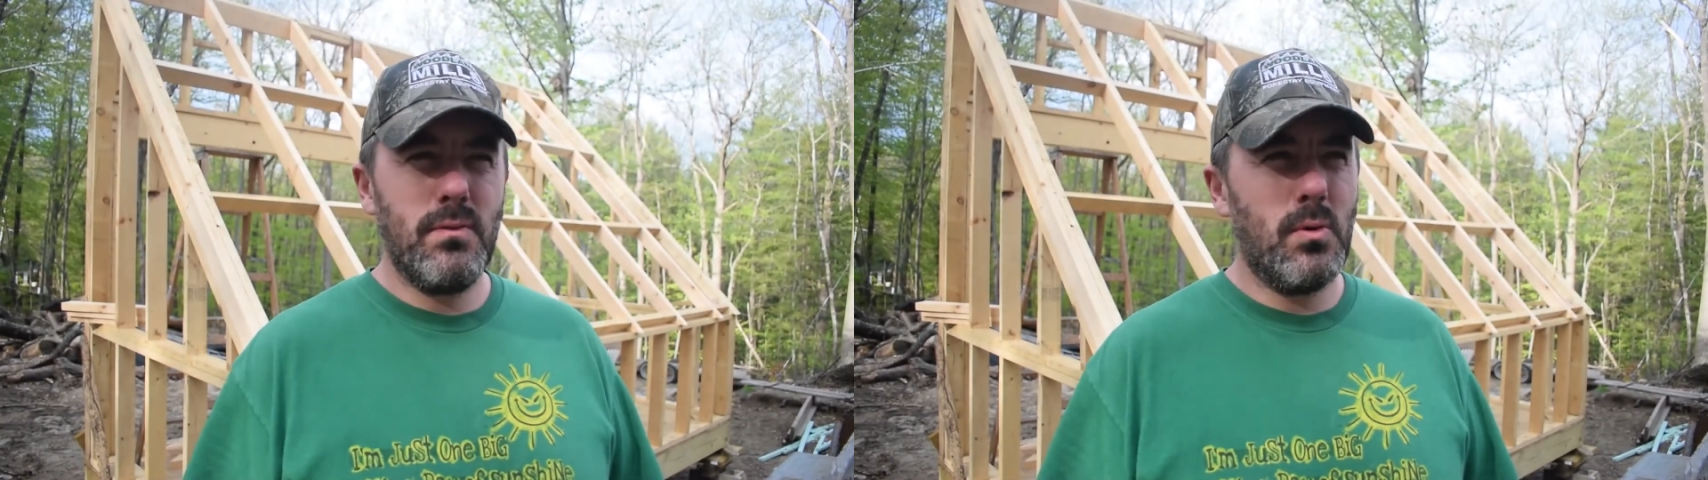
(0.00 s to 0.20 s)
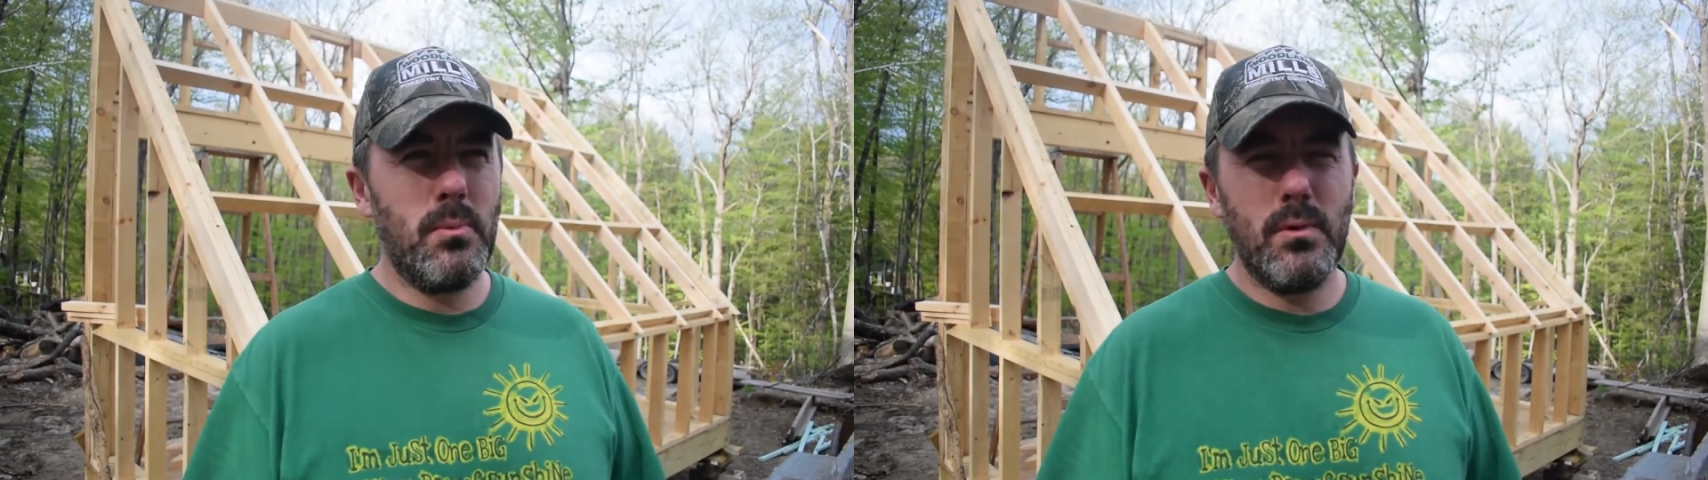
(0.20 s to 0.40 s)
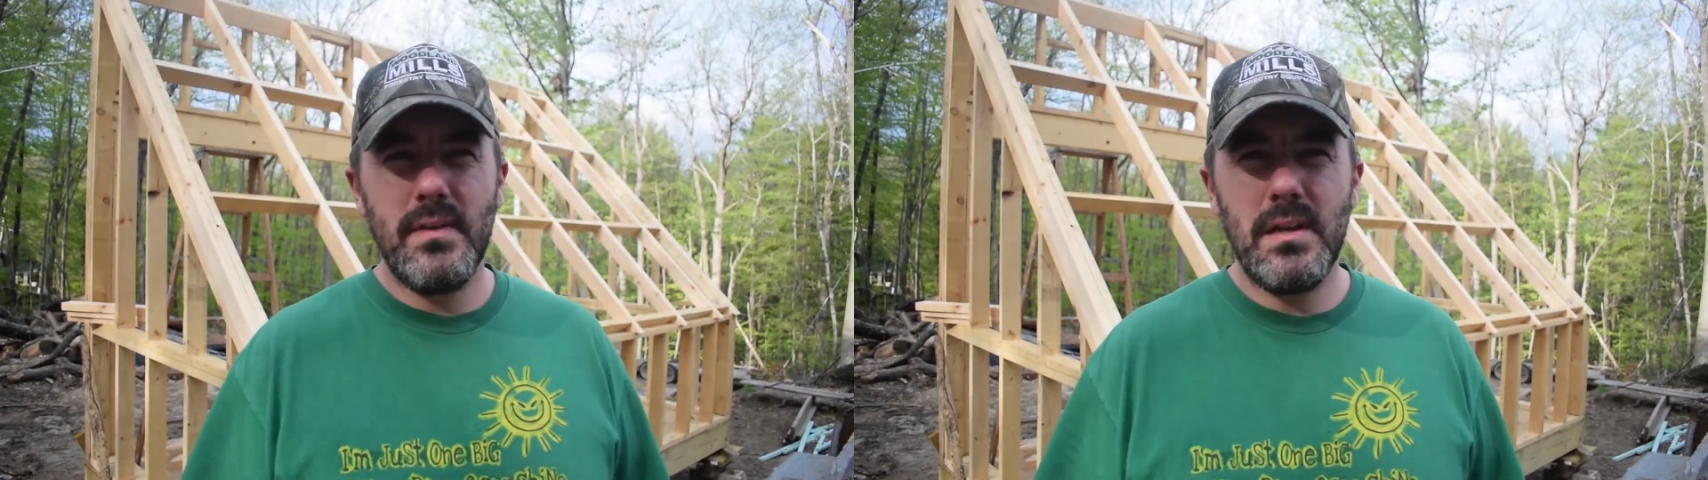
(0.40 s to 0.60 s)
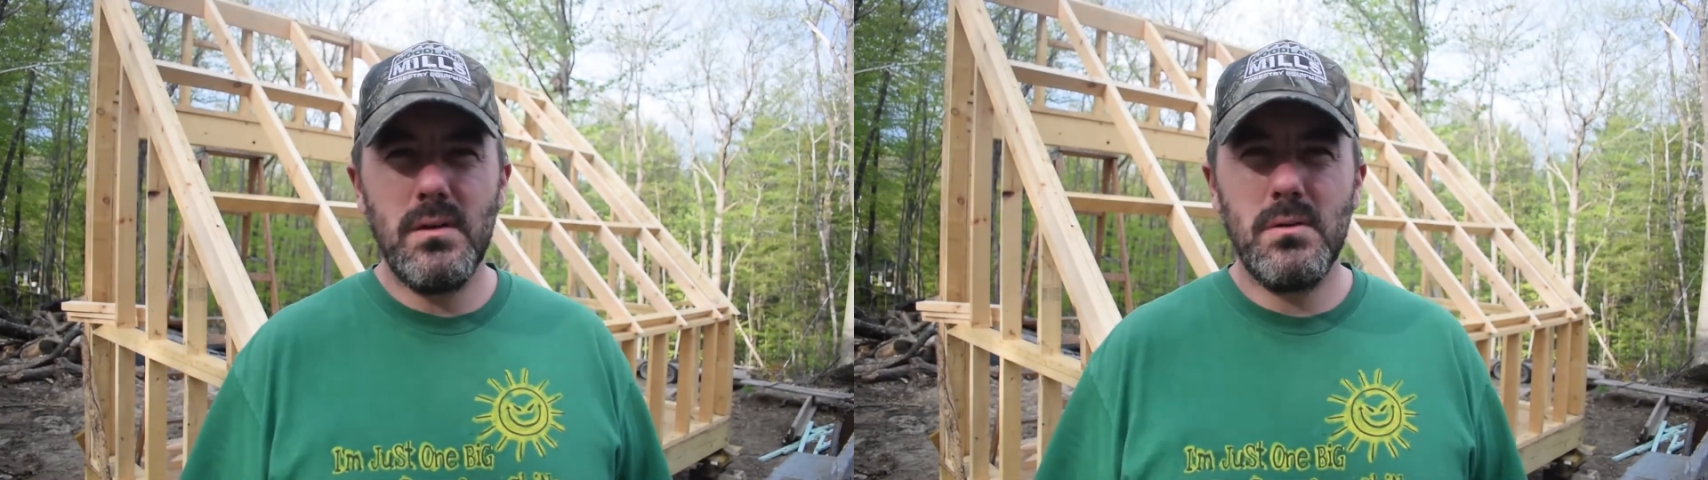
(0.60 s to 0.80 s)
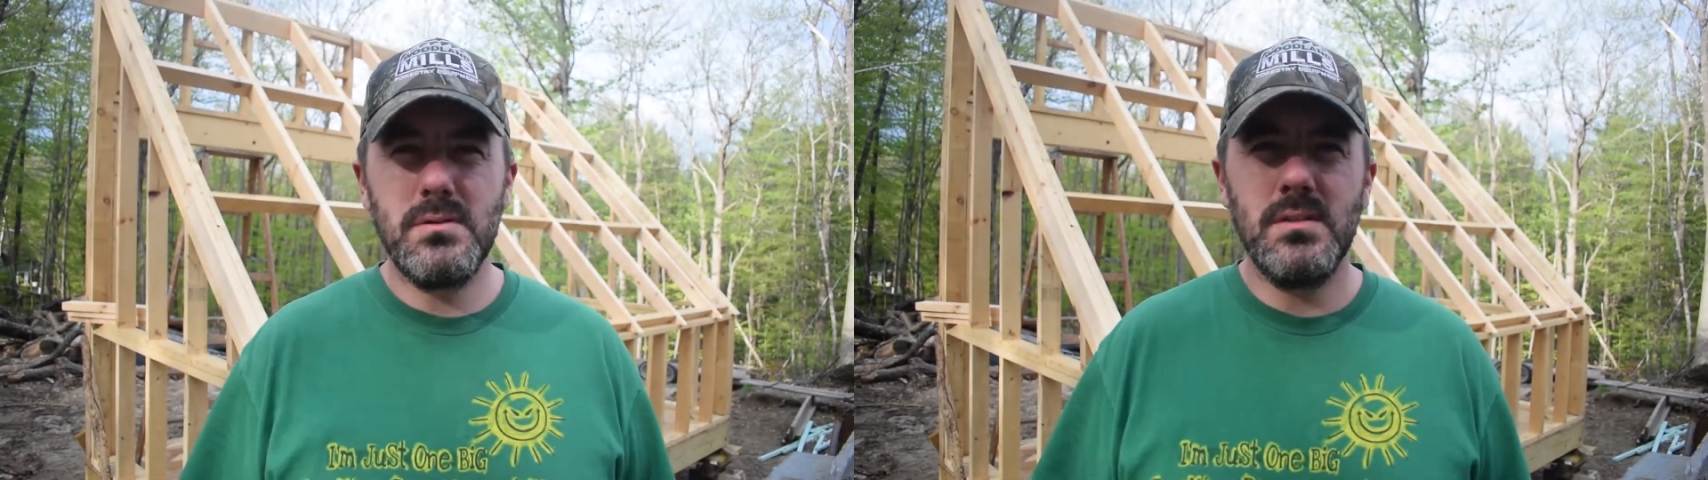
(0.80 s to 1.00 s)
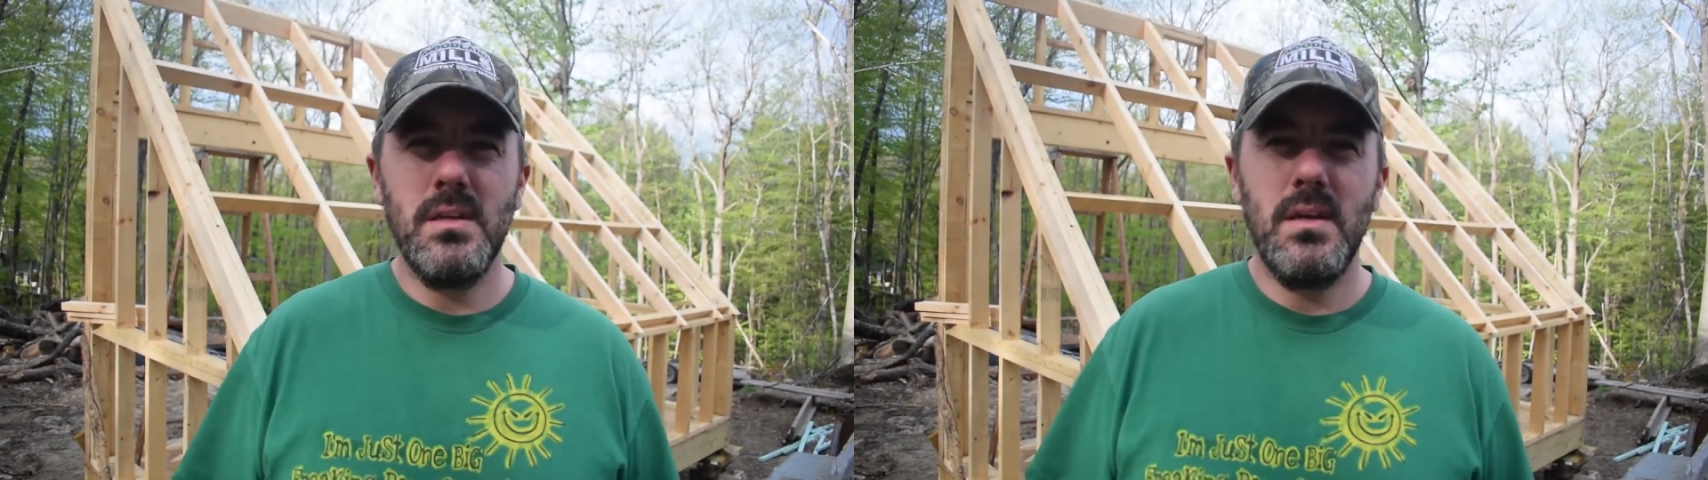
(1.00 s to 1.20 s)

four more videos